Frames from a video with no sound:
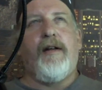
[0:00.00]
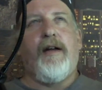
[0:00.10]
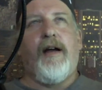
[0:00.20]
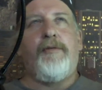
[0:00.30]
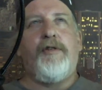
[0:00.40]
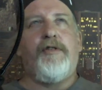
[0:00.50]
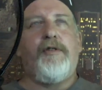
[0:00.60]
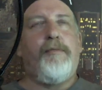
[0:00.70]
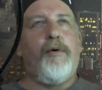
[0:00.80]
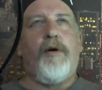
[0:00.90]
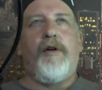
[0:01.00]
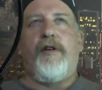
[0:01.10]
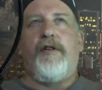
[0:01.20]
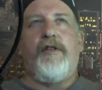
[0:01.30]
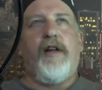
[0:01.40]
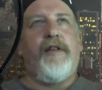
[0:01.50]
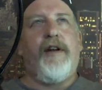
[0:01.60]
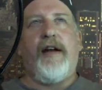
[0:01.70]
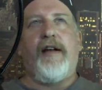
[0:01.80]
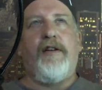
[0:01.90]
I'm just aboard. There's
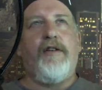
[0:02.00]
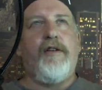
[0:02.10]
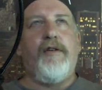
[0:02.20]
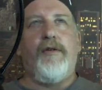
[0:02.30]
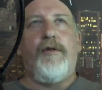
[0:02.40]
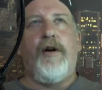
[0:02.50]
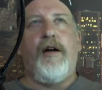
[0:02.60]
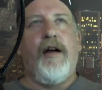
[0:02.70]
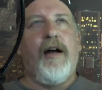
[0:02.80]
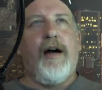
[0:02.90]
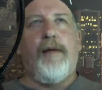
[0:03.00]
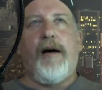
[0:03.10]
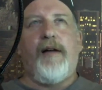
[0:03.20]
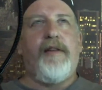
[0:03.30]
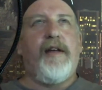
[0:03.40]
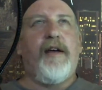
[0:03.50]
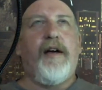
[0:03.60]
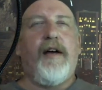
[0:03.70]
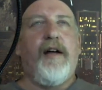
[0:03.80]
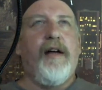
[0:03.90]
nothing I can do. I'm on
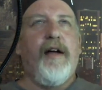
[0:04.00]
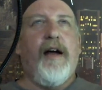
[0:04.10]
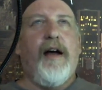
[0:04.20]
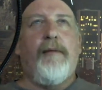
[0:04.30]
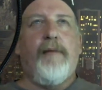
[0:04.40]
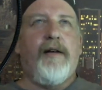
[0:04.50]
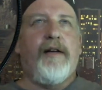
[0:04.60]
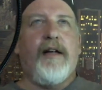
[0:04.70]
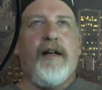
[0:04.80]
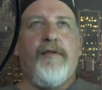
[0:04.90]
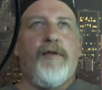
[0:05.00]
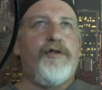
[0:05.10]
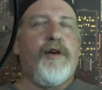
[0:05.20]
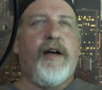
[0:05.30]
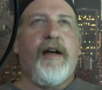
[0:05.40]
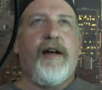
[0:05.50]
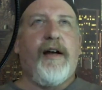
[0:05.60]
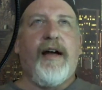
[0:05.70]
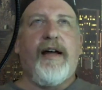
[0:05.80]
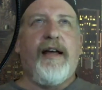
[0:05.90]
the evil train
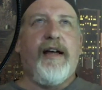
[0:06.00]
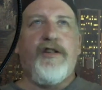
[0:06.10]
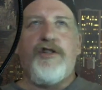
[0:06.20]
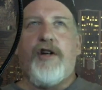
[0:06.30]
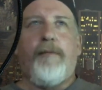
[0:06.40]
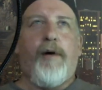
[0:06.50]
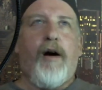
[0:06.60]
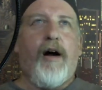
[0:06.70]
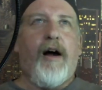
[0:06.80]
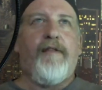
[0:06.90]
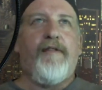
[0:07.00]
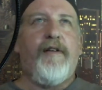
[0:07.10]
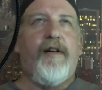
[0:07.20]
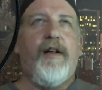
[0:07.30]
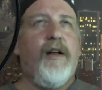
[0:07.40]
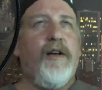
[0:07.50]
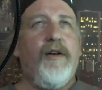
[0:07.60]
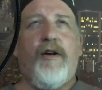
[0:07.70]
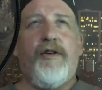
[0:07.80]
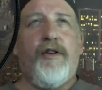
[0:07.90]
and I can't jump off.
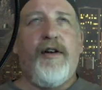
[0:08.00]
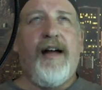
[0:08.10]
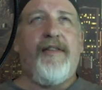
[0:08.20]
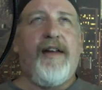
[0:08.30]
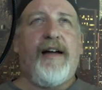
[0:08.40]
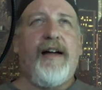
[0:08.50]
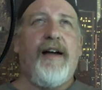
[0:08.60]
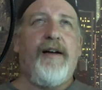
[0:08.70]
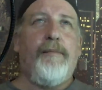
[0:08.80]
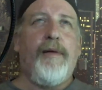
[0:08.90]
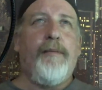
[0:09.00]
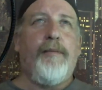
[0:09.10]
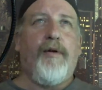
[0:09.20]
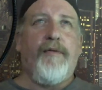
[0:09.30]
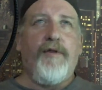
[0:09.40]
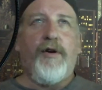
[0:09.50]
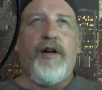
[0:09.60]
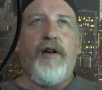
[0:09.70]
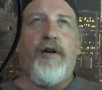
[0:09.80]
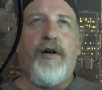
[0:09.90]
No, you're not that kind of people. If you're
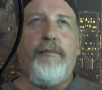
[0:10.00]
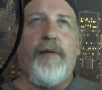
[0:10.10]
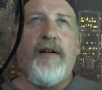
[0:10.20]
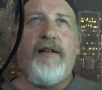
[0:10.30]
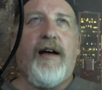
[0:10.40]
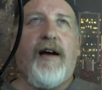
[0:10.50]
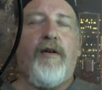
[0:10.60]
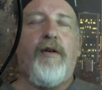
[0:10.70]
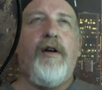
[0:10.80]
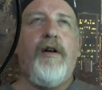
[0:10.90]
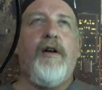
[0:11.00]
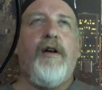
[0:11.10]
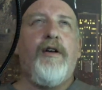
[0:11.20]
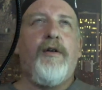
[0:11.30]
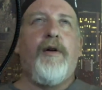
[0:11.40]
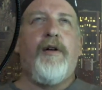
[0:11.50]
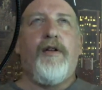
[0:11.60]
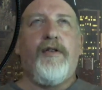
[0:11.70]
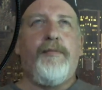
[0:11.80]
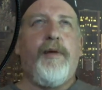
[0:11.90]
here in Mgtow, you're one of
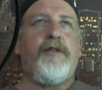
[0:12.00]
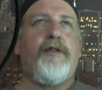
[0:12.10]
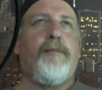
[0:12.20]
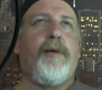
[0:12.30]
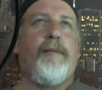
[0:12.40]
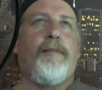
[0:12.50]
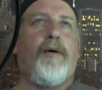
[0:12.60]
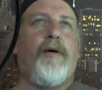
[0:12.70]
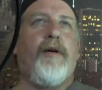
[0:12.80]
those special people.